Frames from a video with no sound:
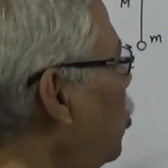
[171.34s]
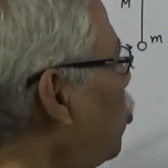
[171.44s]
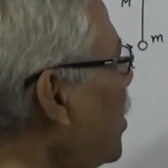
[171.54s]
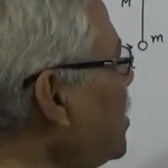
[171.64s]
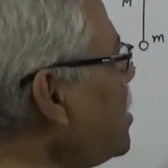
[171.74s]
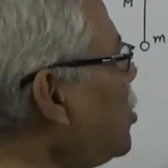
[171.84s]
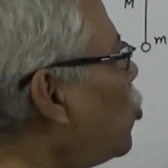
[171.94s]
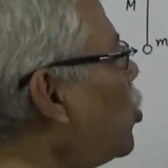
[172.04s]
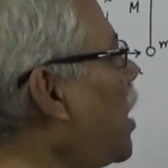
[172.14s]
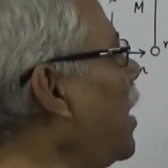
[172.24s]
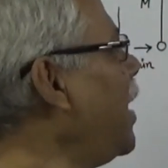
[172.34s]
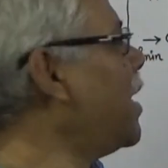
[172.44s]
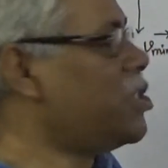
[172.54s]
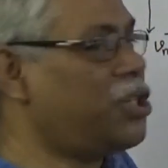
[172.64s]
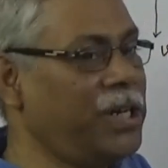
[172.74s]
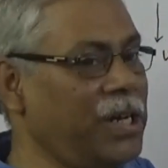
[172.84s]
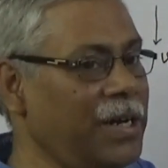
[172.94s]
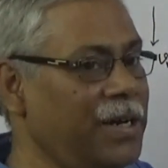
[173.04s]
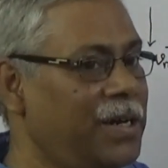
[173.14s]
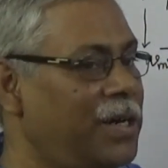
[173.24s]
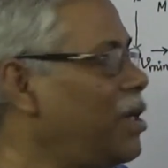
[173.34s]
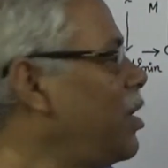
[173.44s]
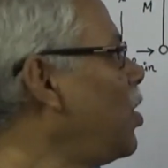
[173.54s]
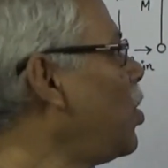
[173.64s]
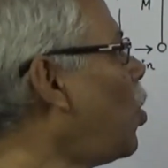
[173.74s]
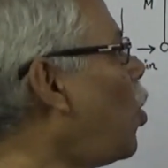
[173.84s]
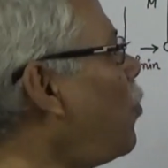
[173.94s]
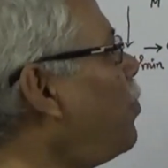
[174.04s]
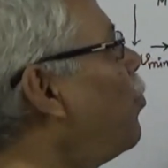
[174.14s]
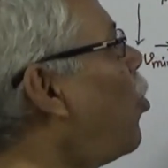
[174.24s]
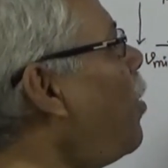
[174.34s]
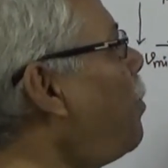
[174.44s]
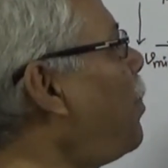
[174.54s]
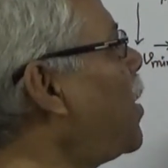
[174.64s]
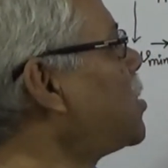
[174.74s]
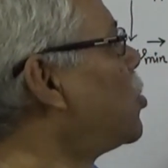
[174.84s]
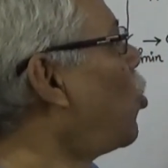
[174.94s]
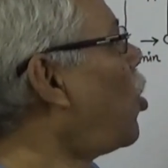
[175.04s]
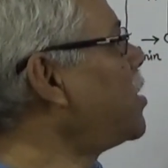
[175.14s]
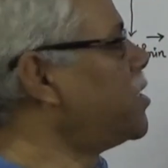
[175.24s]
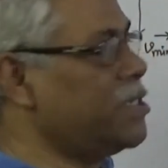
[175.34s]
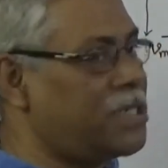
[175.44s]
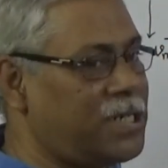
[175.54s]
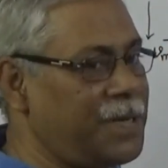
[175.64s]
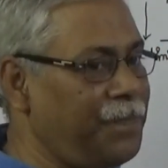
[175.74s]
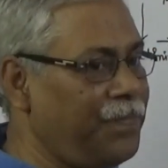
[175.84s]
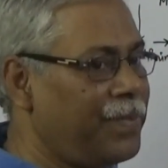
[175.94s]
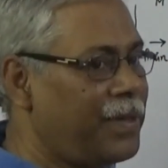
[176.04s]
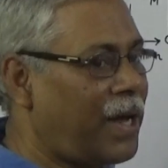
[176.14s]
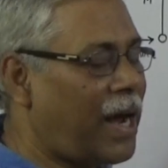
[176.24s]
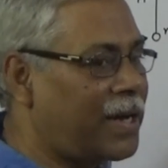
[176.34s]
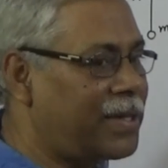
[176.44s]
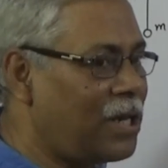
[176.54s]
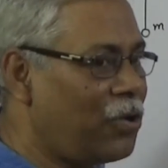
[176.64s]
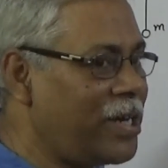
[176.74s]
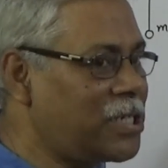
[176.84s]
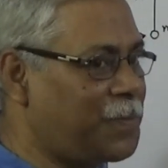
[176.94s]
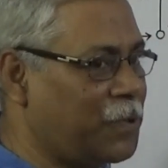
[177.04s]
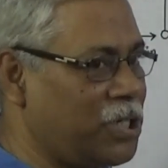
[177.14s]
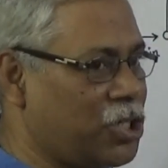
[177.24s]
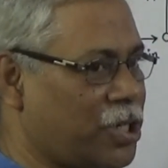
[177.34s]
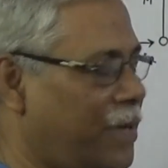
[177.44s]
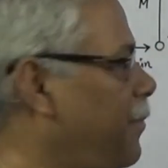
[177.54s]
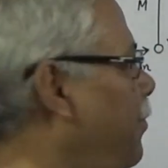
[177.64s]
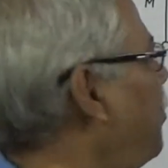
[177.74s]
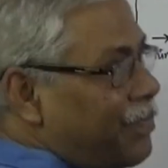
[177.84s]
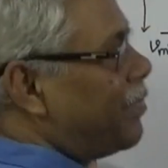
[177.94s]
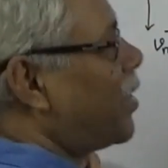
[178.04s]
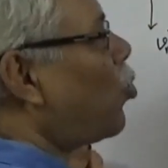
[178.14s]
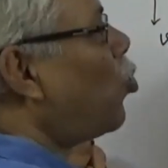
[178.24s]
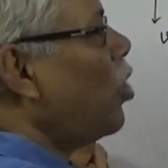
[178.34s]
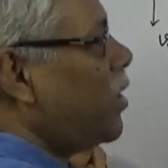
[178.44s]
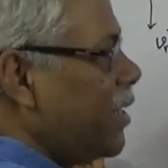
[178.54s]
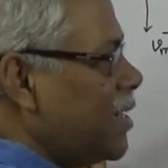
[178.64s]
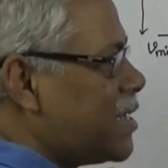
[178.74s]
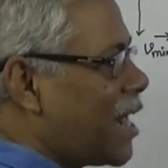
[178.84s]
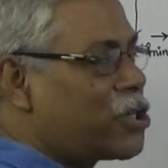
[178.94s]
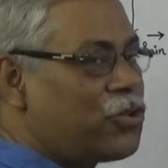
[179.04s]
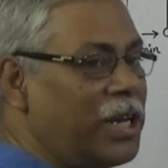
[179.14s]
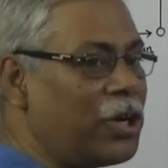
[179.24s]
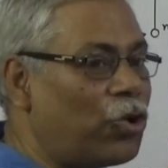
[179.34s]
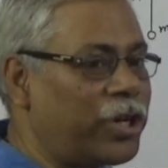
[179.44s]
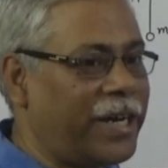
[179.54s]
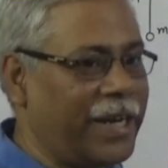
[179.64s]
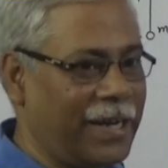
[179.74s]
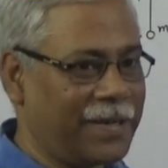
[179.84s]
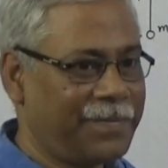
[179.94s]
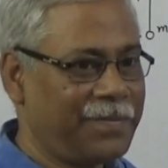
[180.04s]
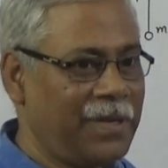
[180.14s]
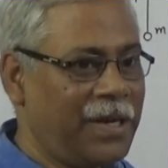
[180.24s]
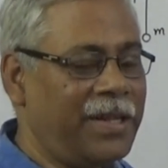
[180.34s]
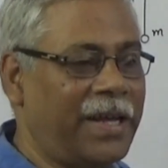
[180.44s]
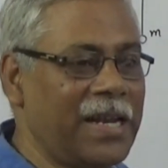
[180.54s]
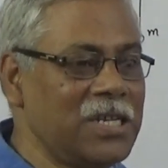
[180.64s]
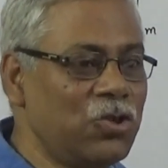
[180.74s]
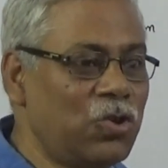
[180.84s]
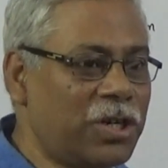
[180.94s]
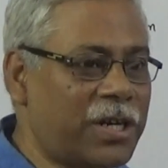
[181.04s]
what is the total energy of bob plus rod system at the lowest position? The whole thing is actually rotating. There is no